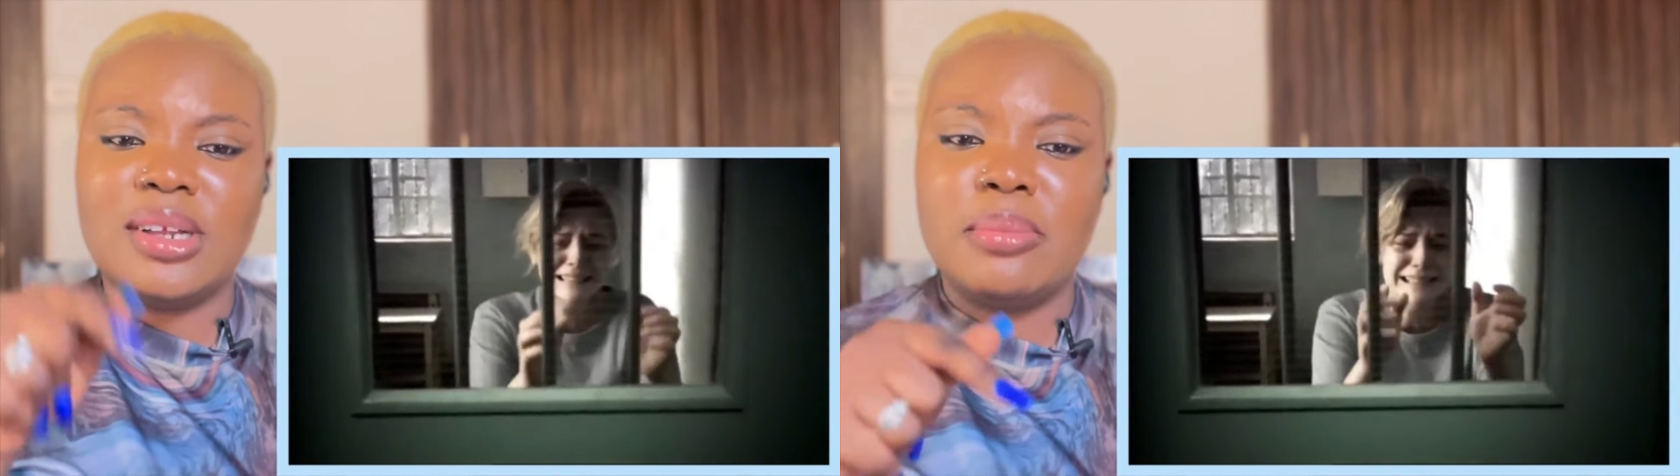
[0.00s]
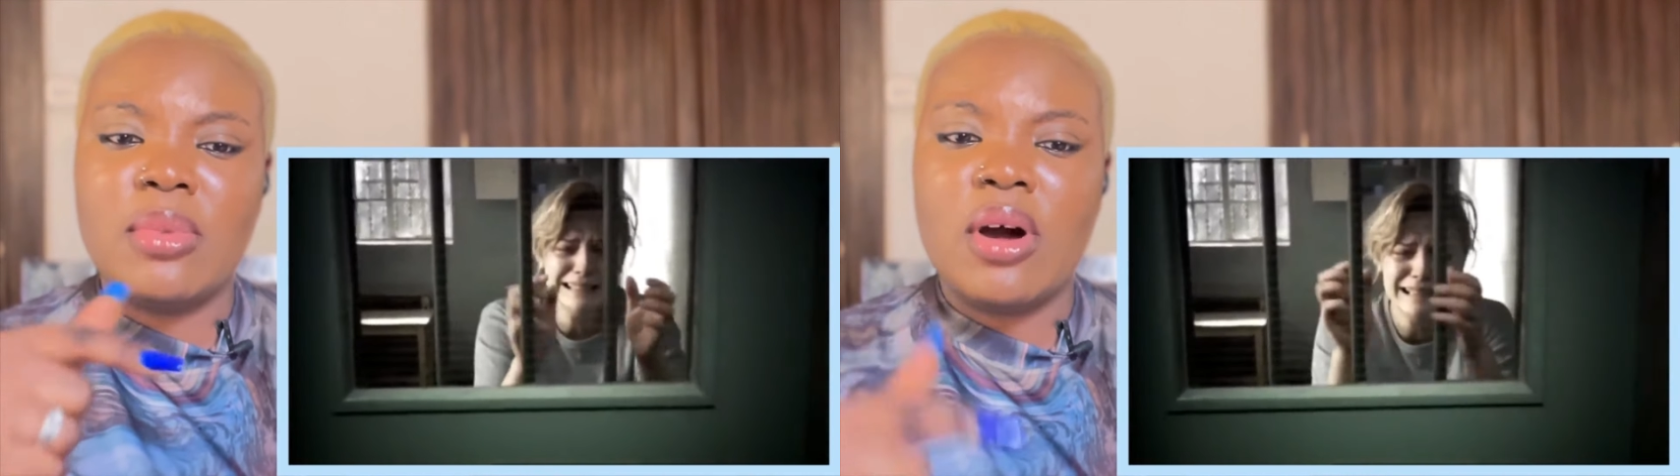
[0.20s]

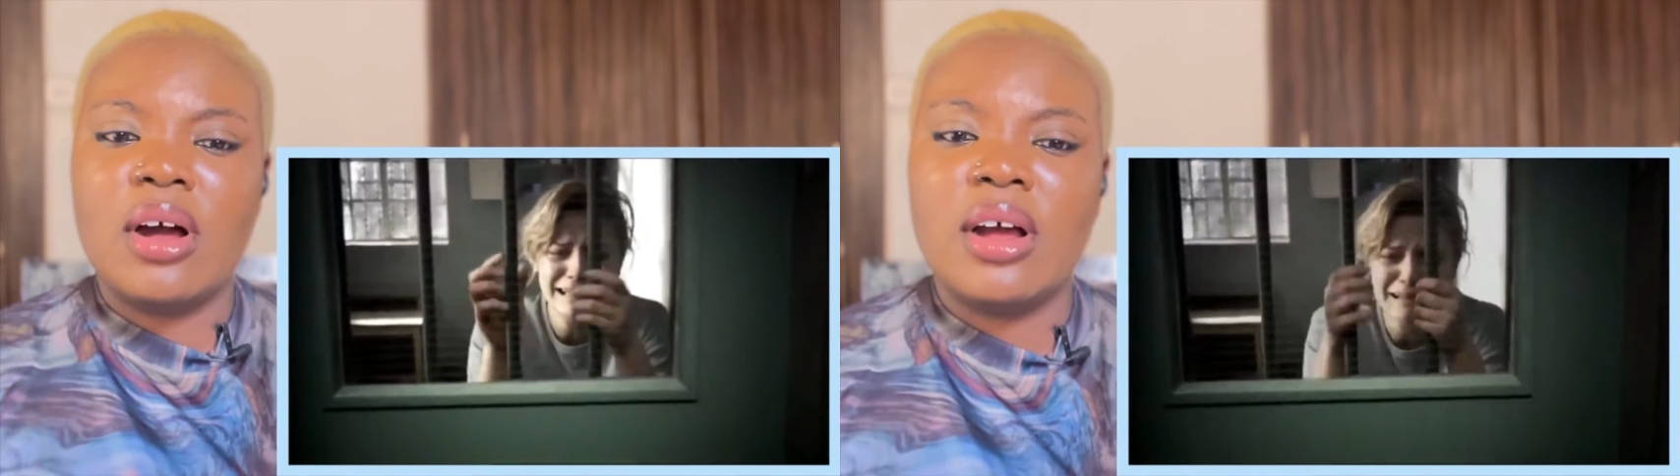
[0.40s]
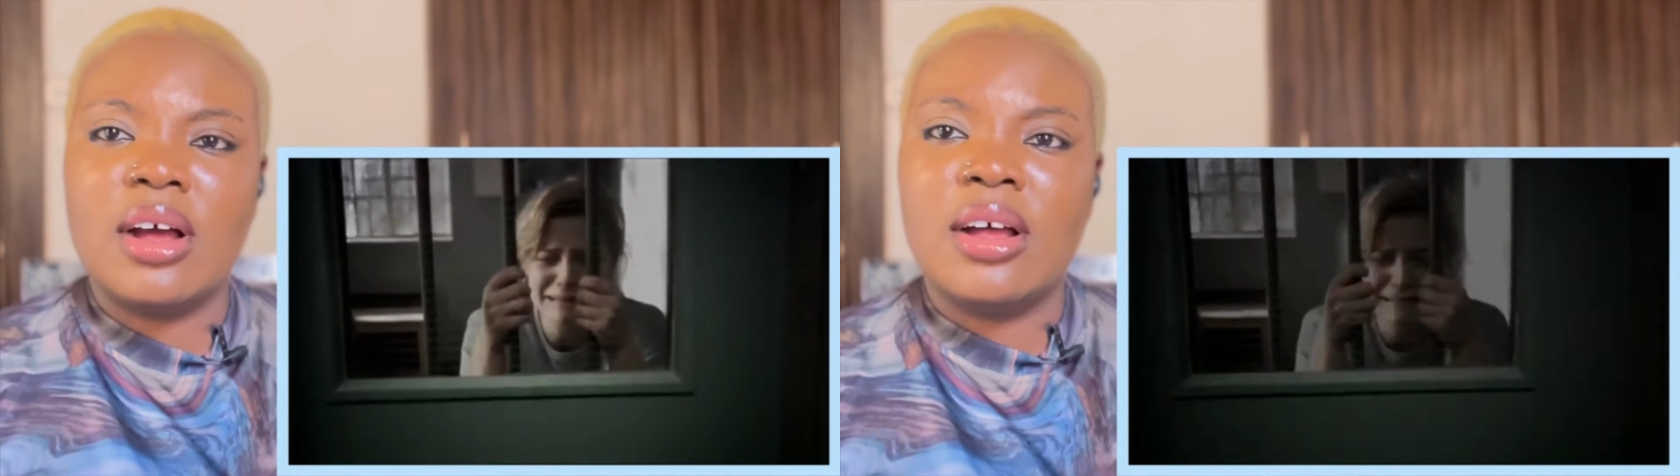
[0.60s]

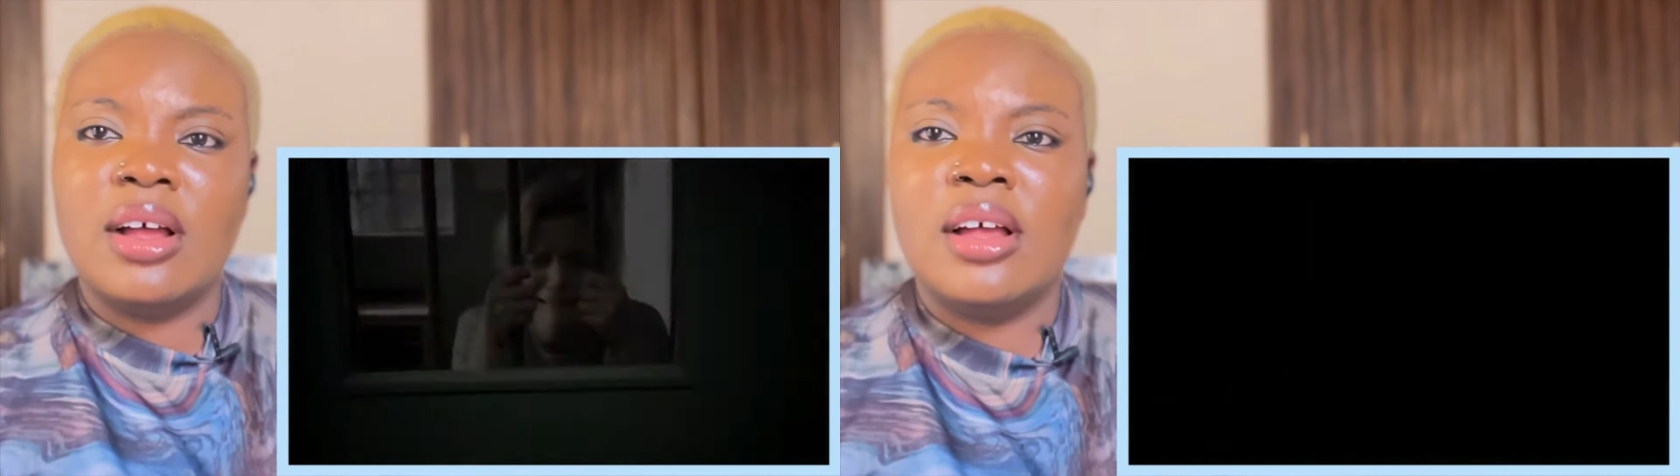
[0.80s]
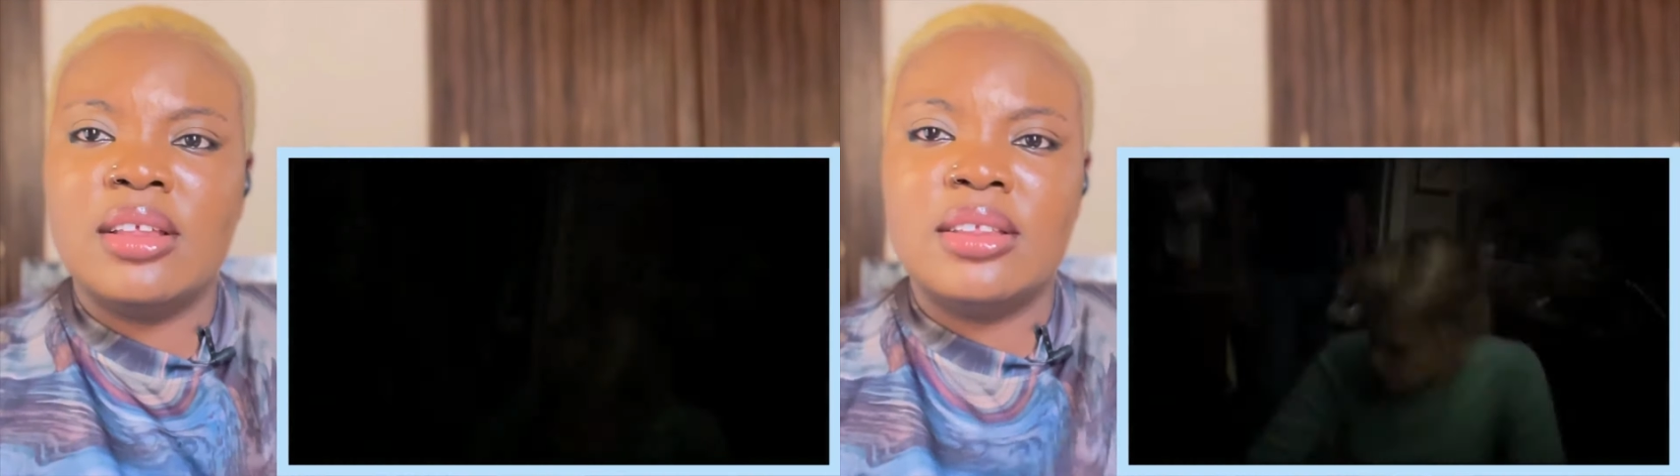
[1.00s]
among
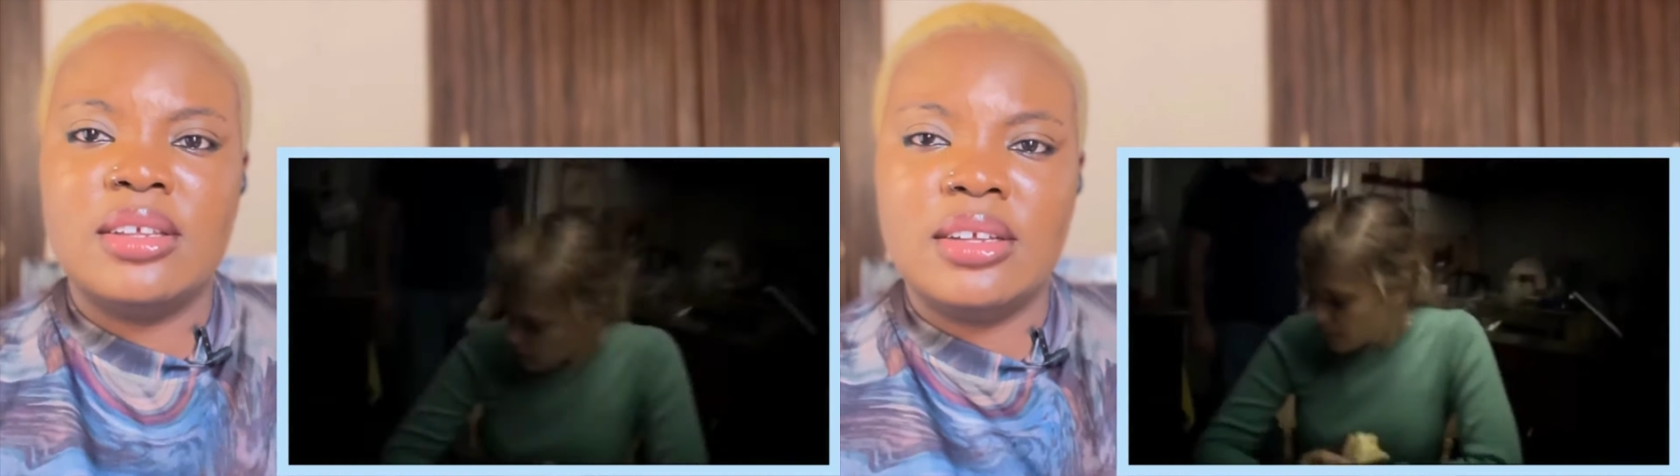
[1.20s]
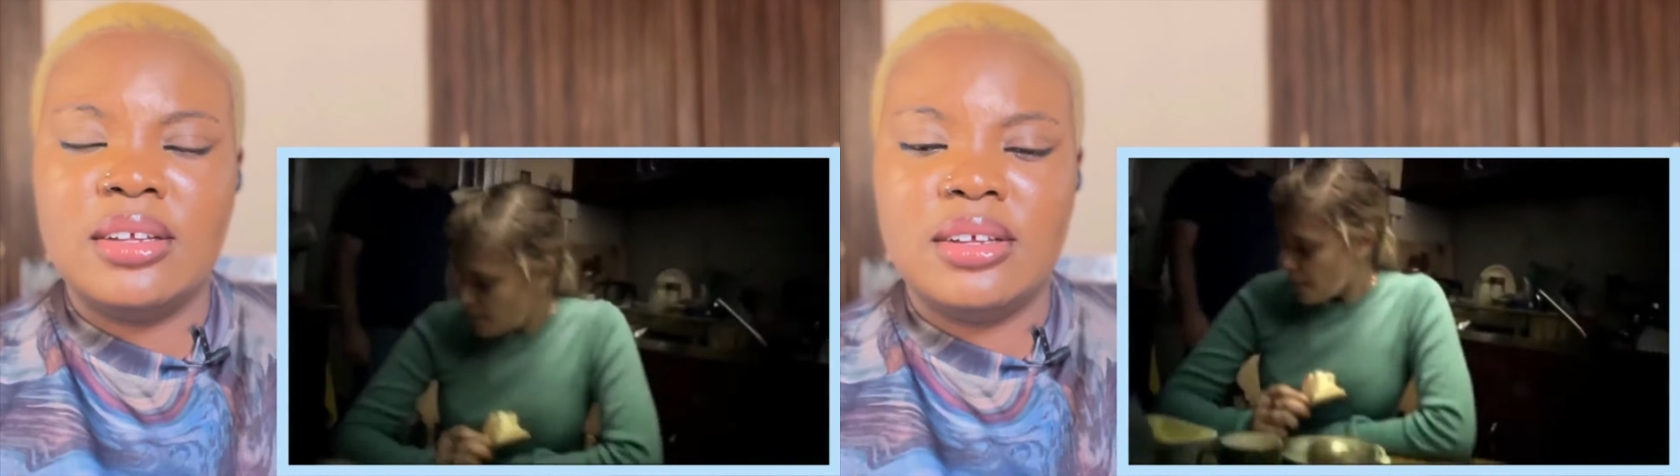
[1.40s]

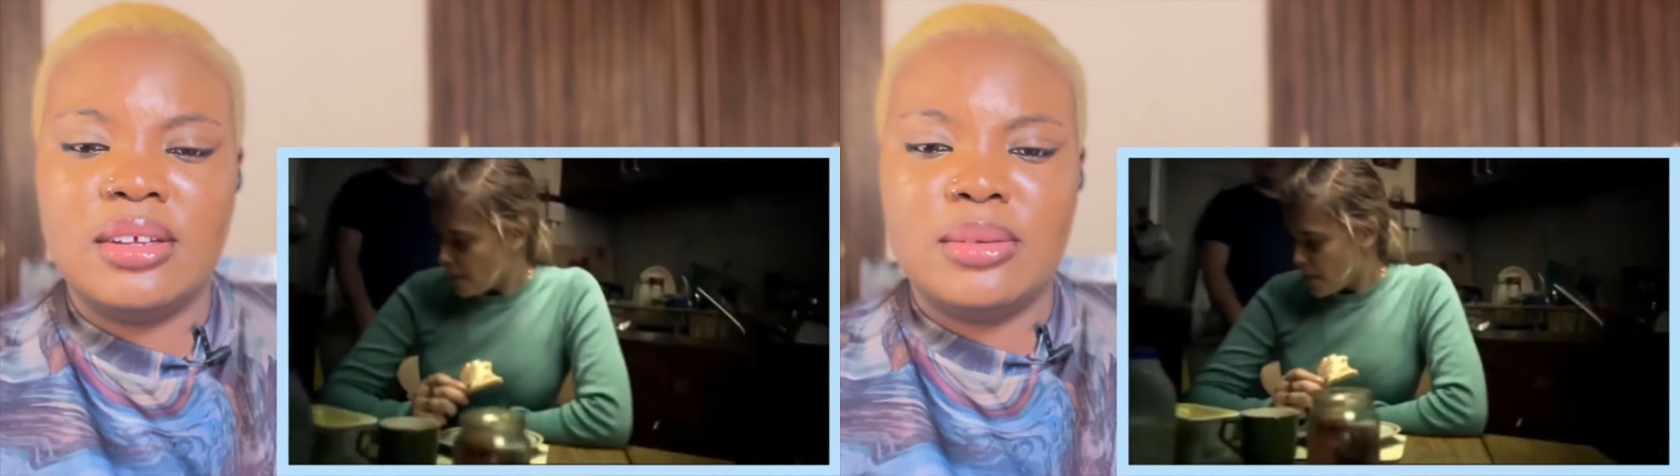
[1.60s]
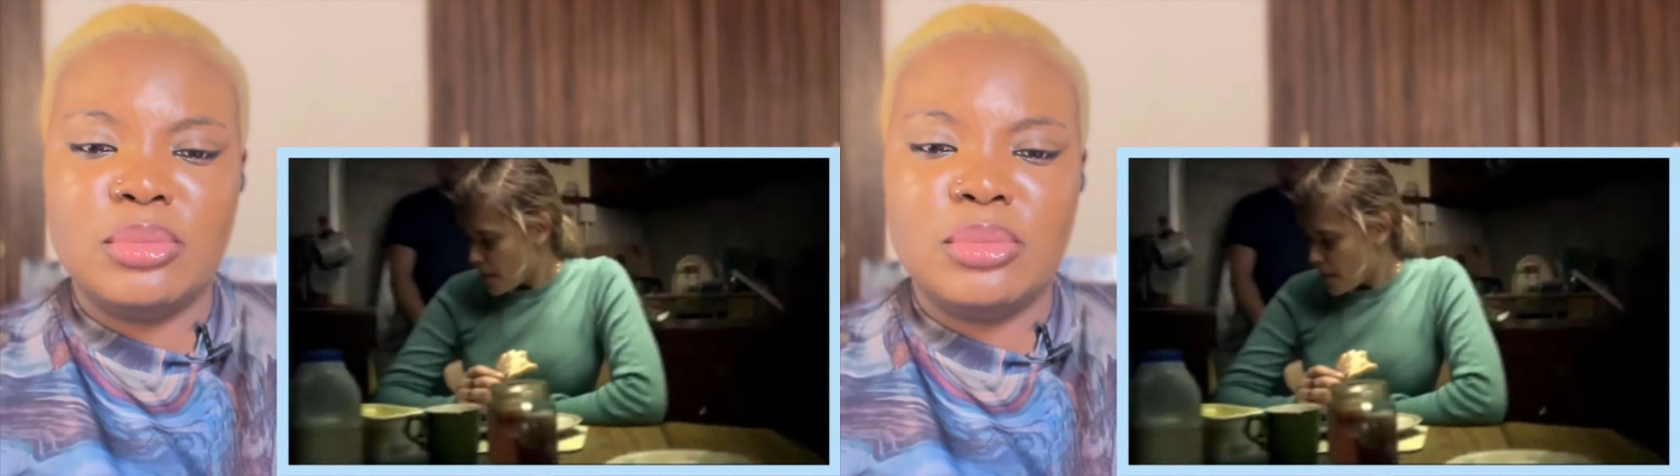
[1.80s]
the